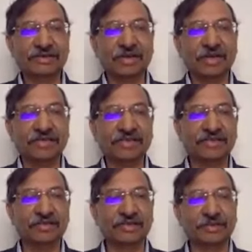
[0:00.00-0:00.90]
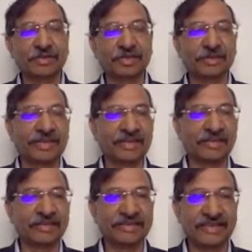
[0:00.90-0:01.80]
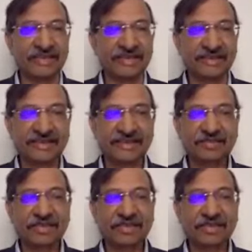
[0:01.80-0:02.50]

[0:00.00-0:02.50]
All of us knows the programming language in IT.